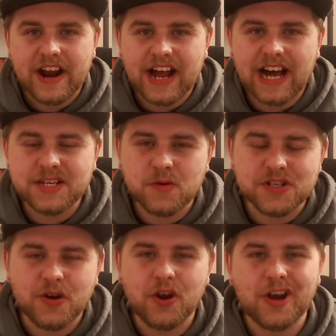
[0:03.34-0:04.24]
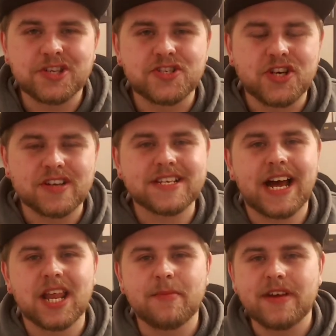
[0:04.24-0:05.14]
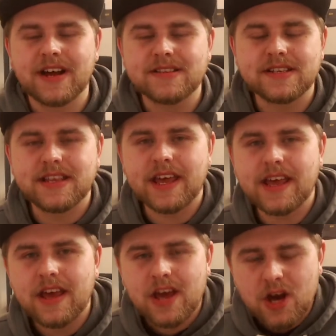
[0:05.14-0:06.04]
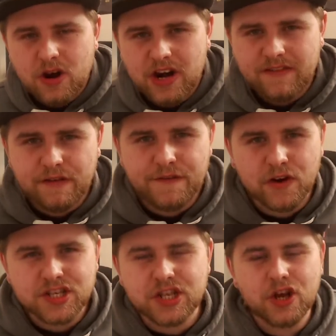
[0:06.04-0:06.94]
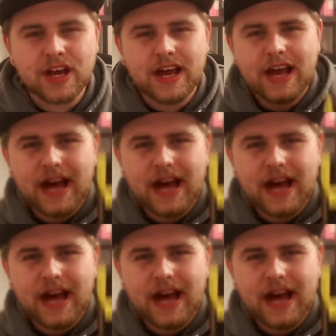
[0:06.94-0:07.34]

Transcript: Guys, what's going on? It's just Callum here, and today we're going to have a first look